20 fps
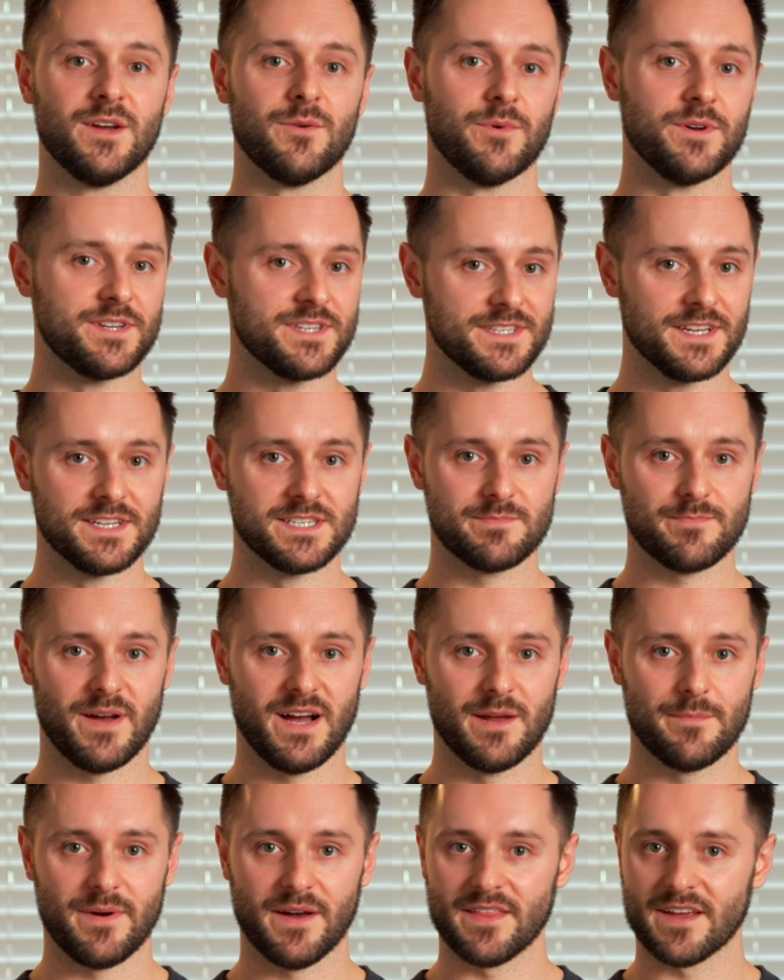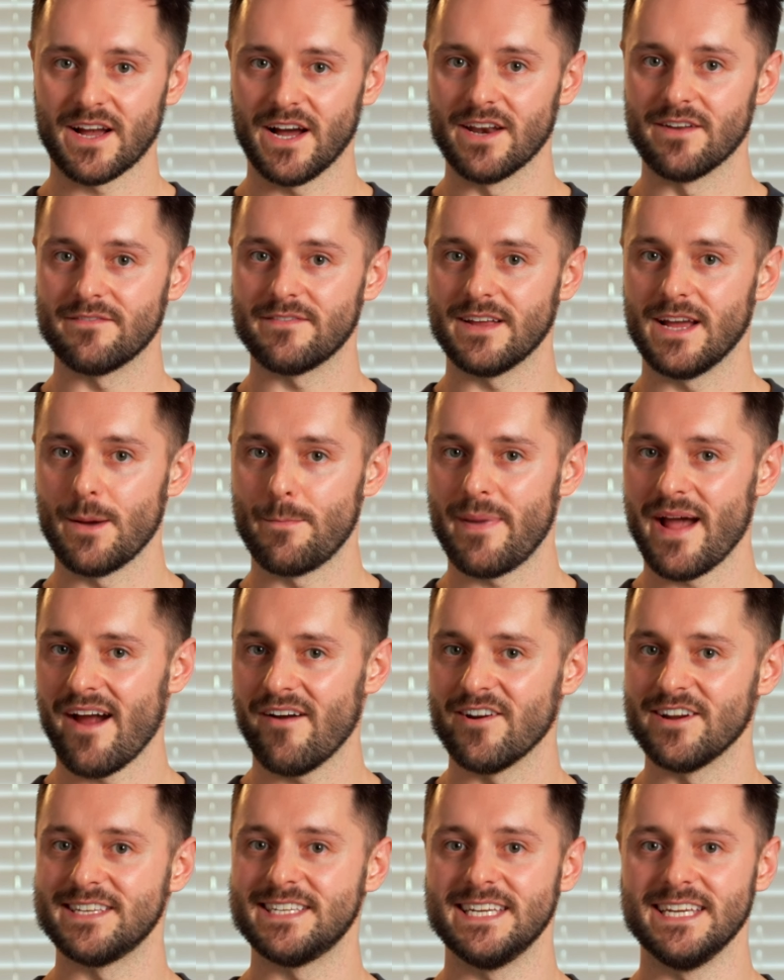which is inspired by the kind of
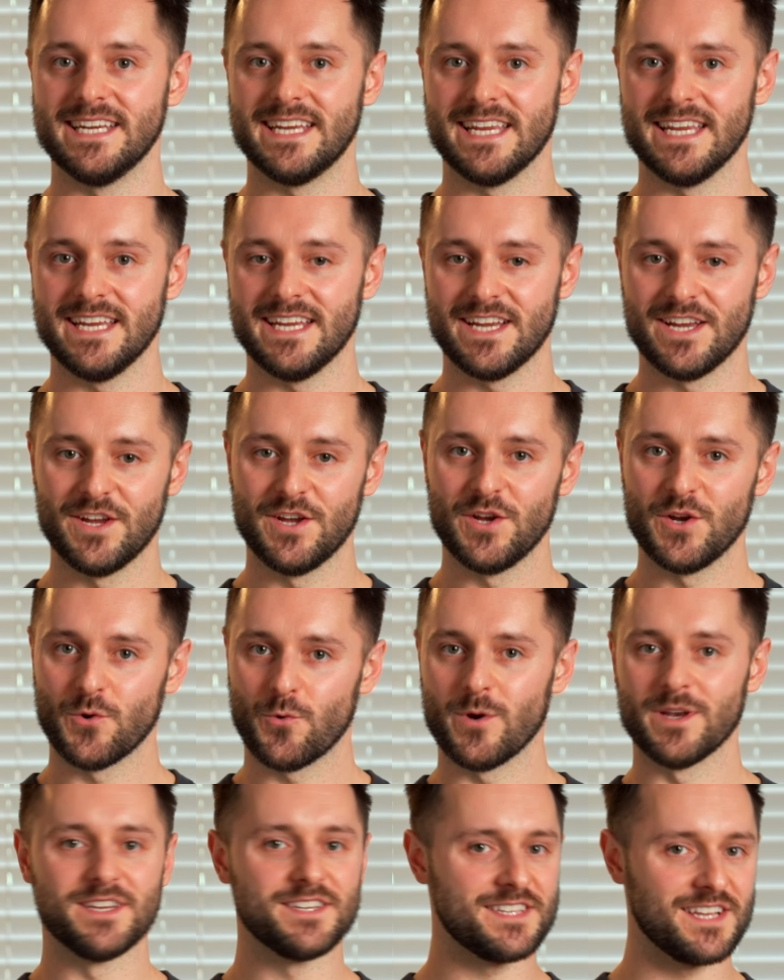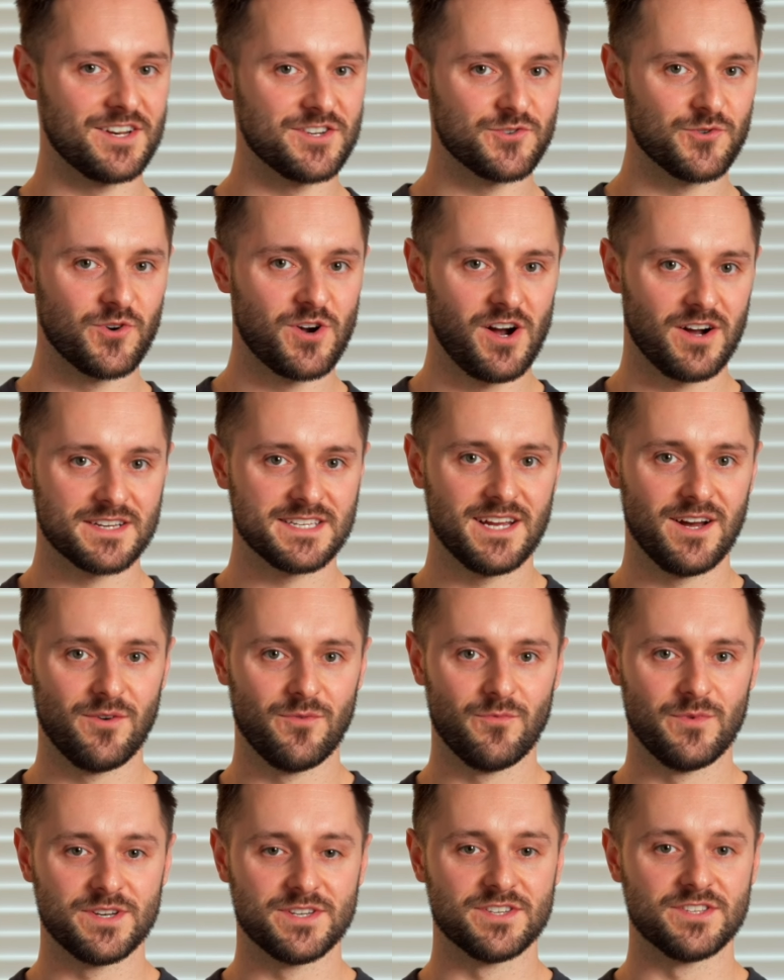aperitif quintessential cocktail,
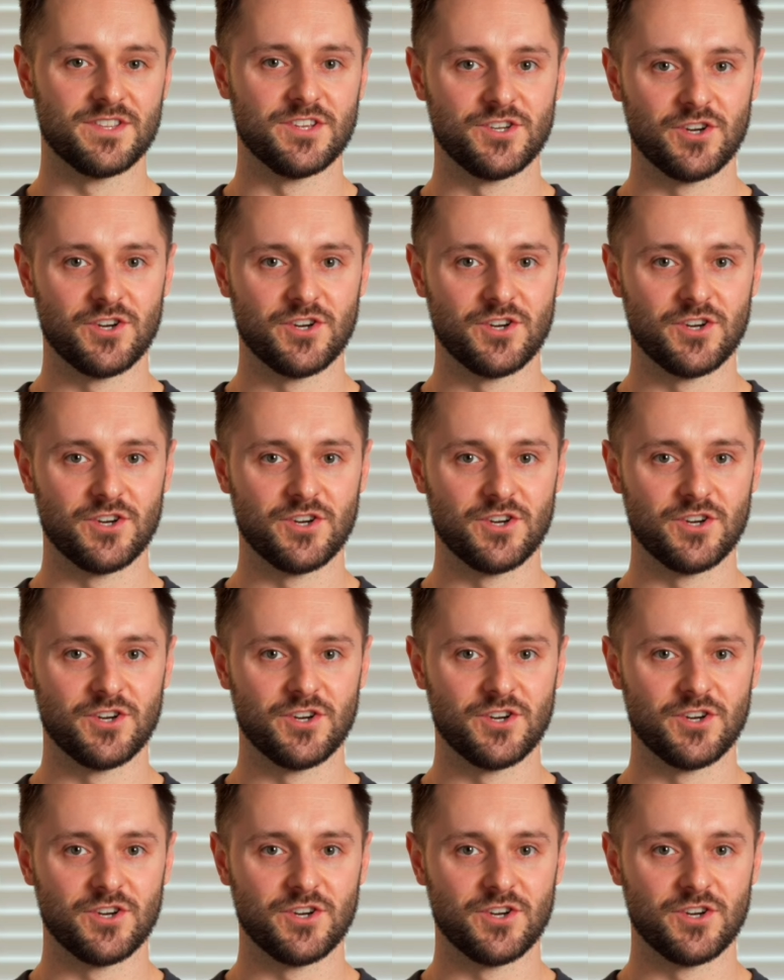which is the